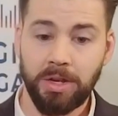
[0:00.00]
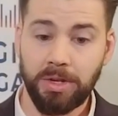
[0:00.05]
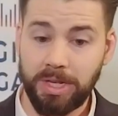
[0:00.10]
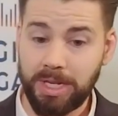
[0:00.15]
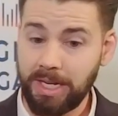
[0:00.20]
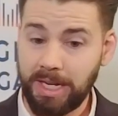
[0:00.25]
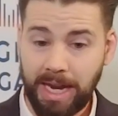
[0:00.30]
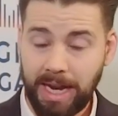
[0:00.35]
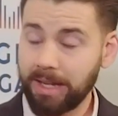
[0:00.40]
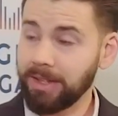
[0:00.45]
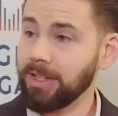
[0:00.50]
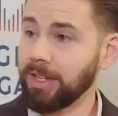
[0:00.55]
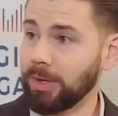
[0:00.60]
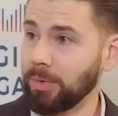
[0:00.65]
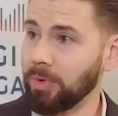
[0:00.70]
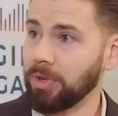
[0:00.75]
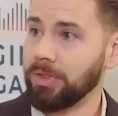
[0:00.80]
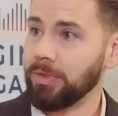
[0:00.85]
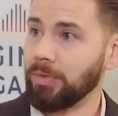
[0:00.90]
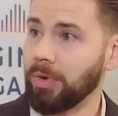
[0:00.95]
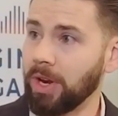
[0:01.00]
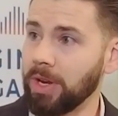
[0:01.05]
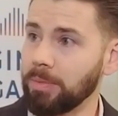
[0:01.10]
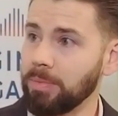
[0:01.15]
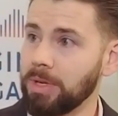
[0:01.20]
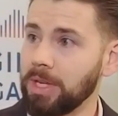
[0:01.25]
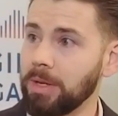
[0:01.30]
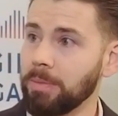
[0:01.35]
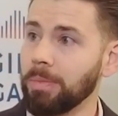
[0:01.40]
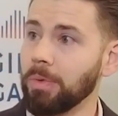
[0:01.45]
connecting with the right
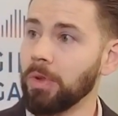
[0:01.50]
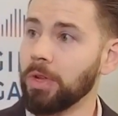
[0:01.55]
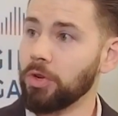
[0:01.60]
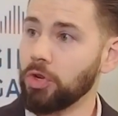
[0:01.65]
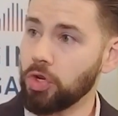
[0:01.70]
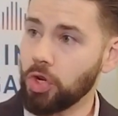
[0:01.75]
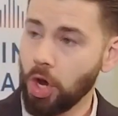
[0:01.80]
people and